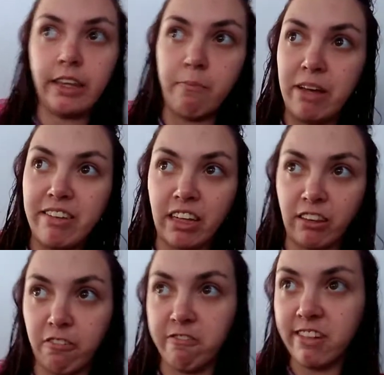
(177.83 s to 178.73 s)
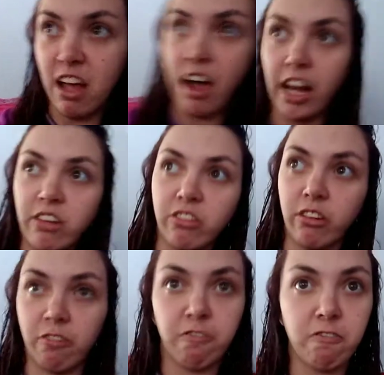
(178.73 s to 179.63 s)
The missing the flights,
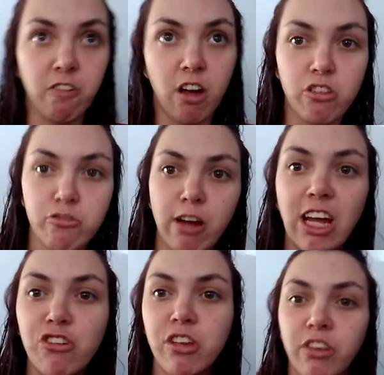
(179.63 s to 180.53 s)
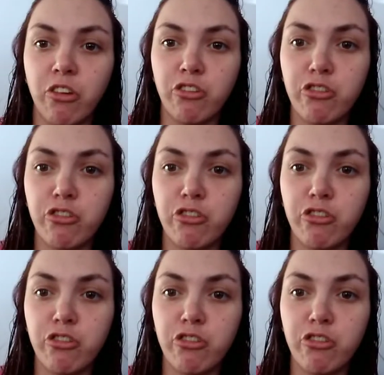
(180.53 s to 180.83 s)
the frustration, the